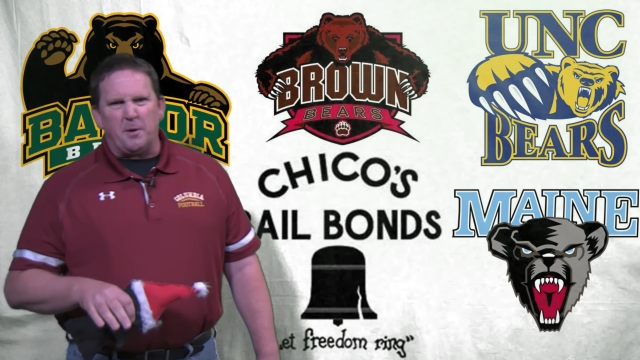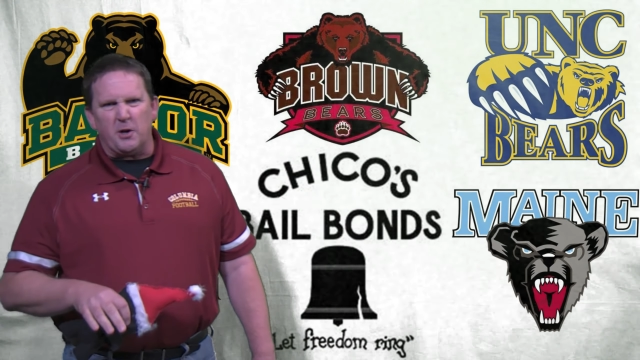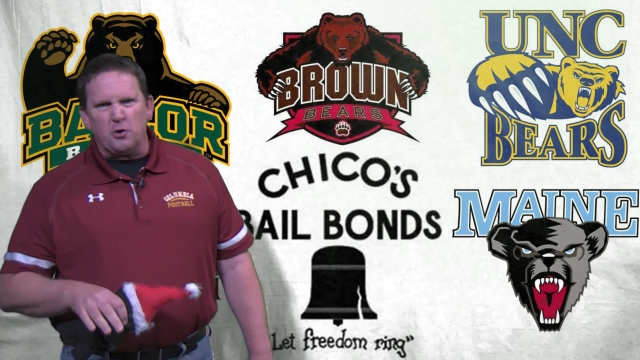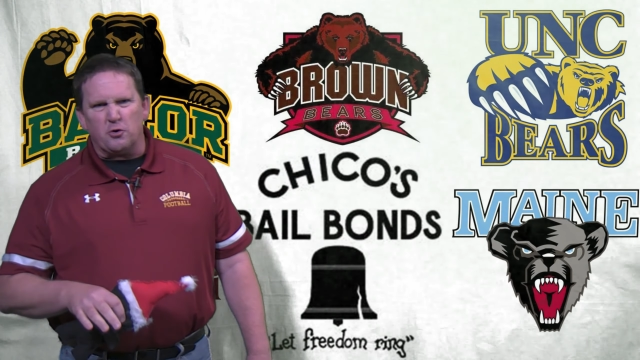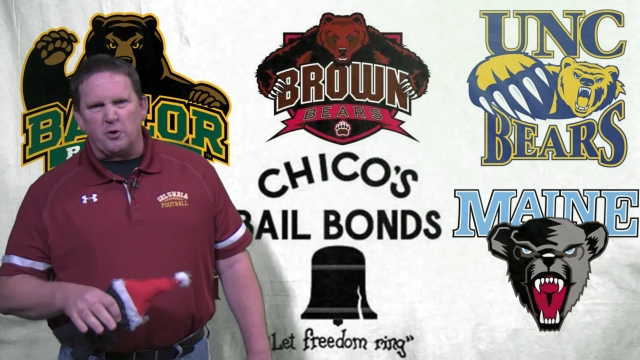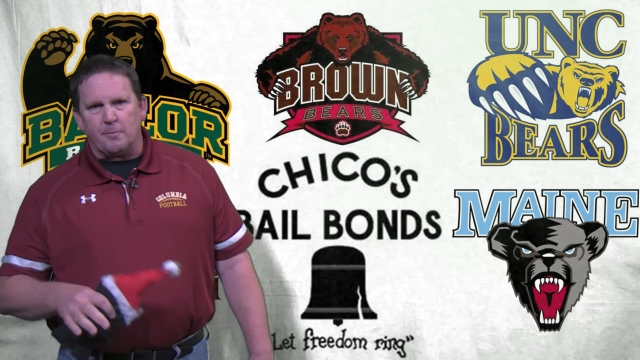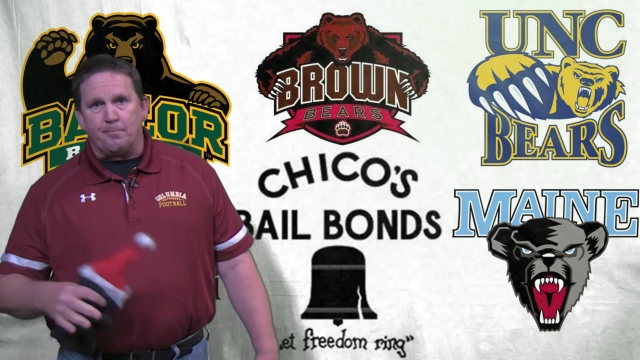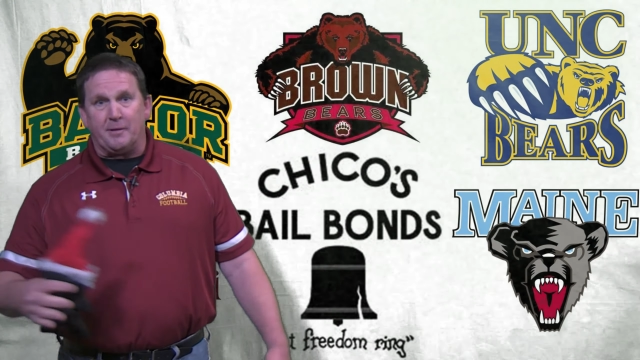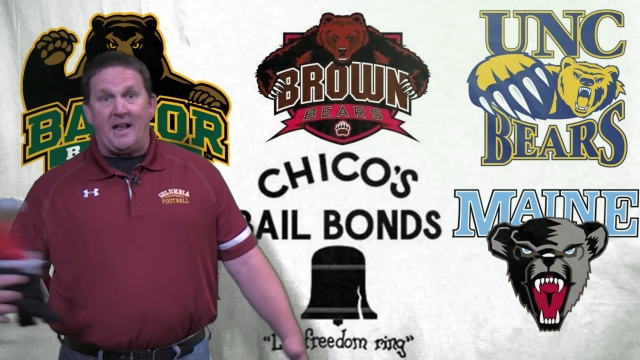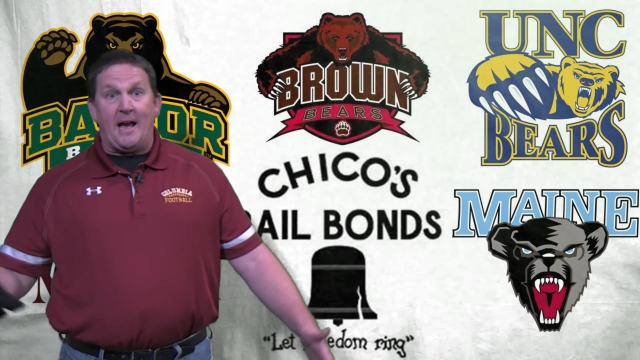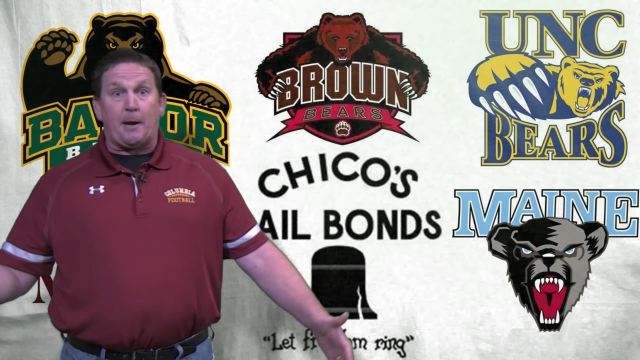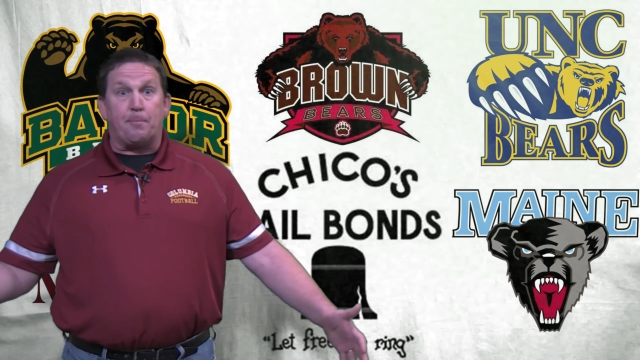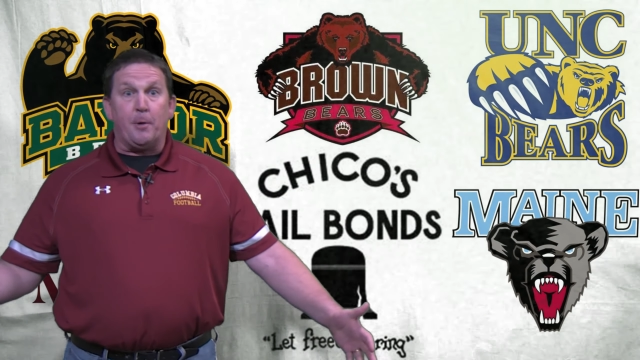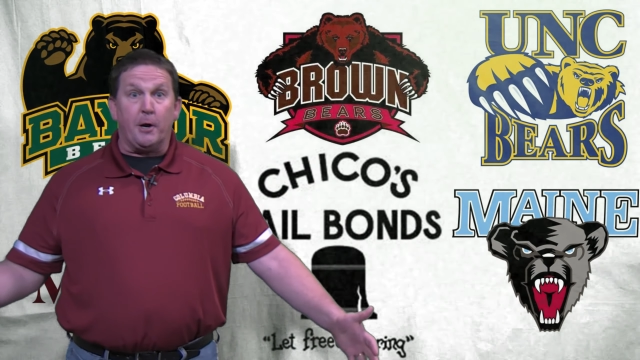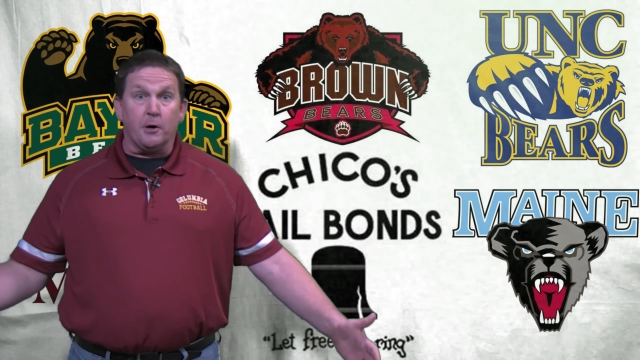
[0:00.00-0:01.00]
using
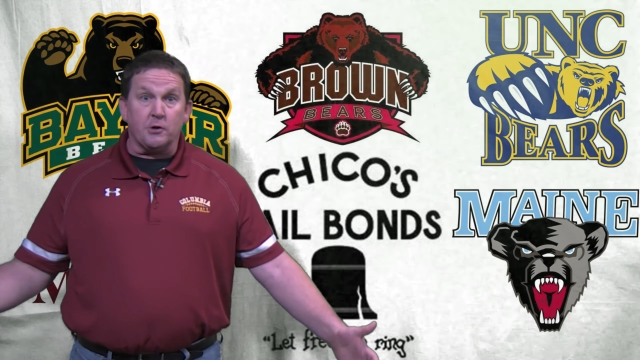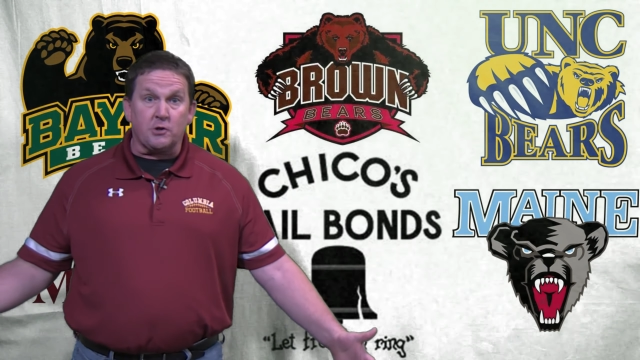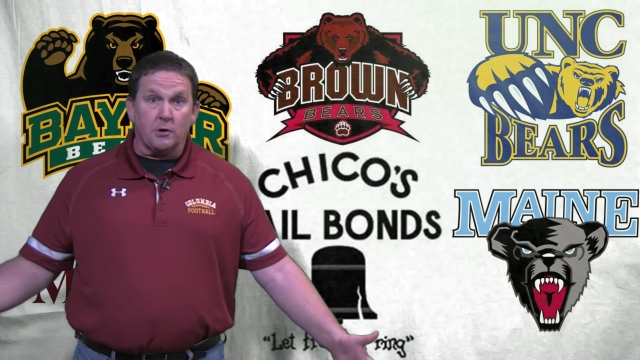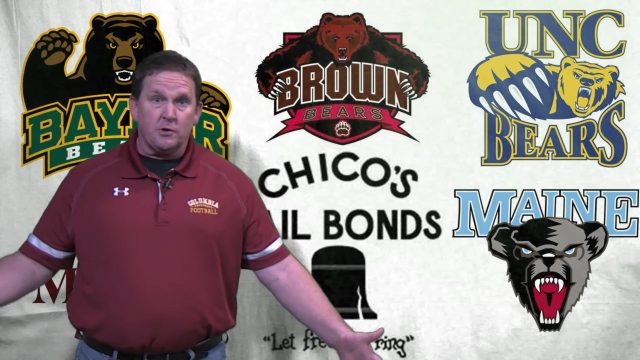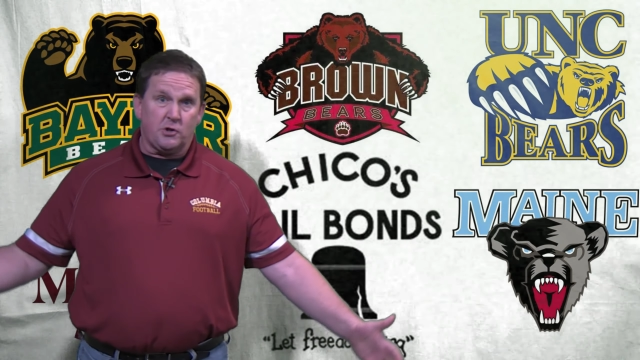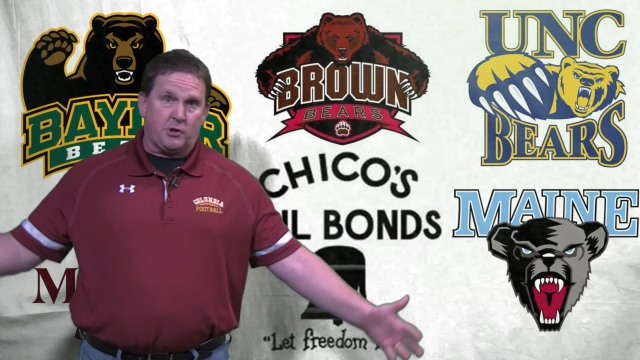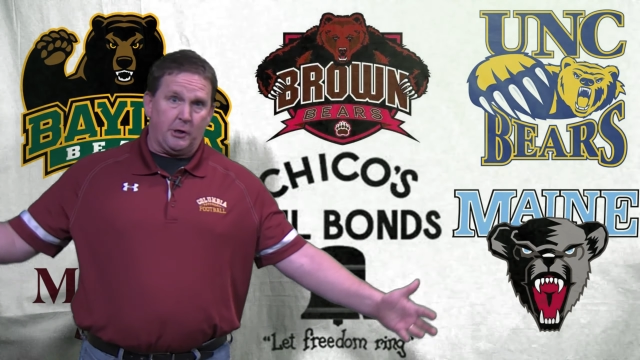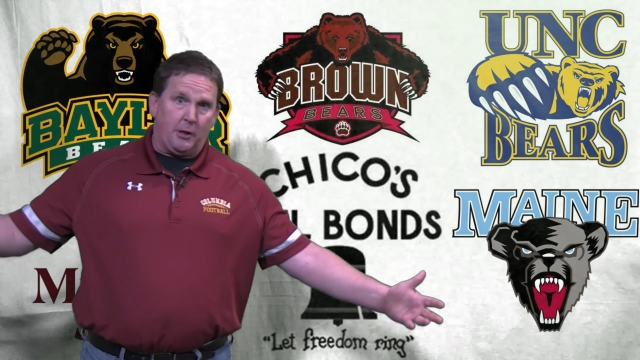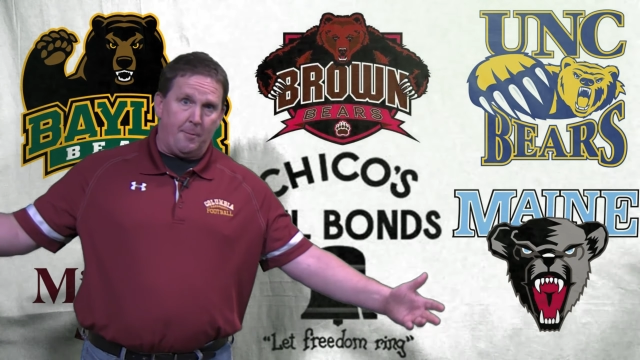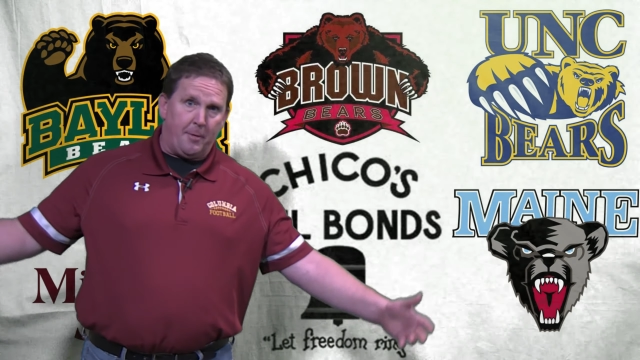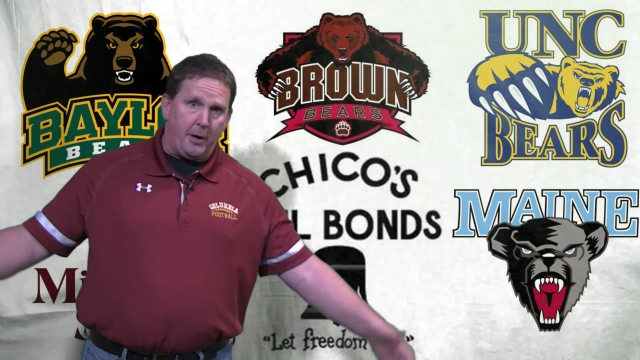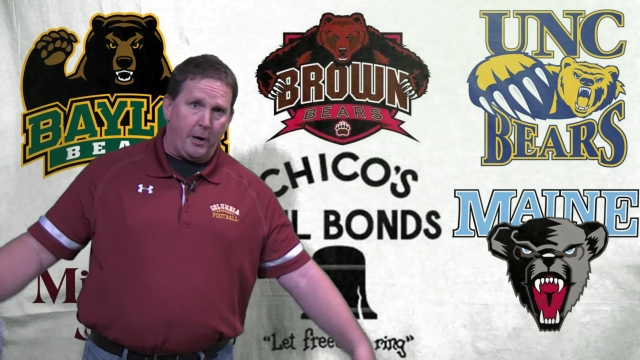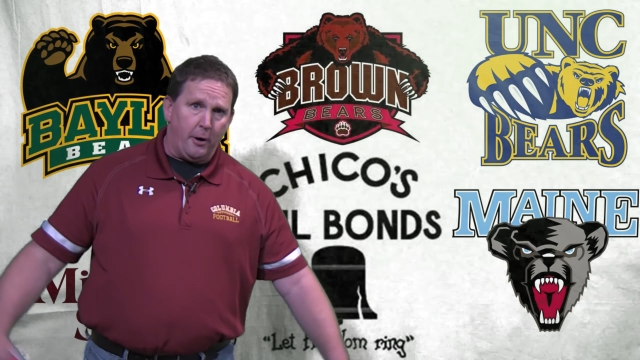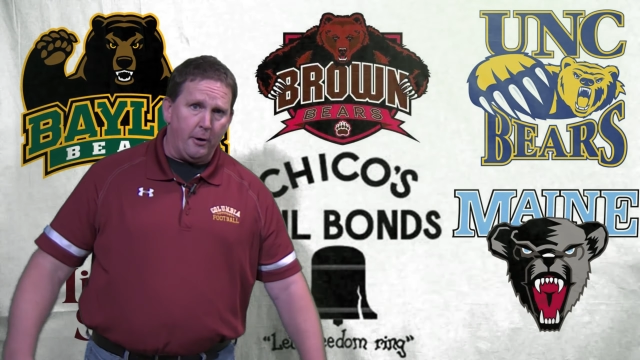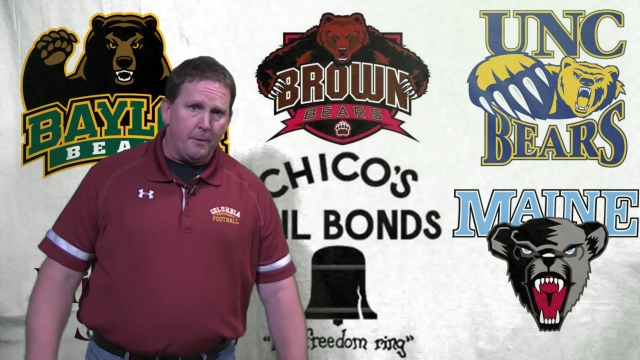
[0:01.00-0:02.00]
black bears, still a
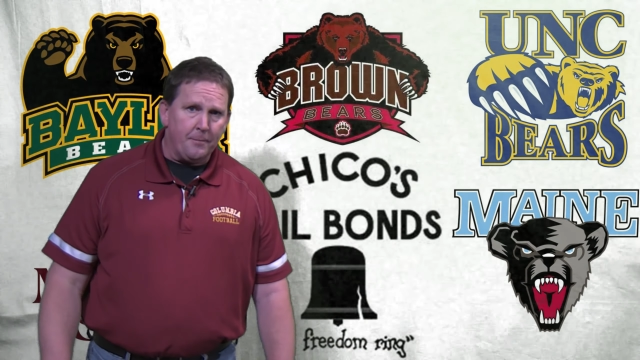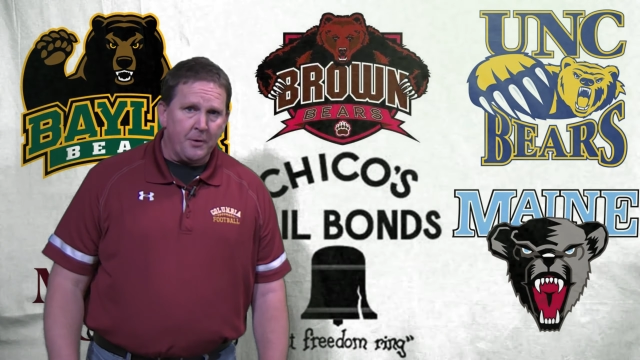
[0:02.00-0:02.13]
bear.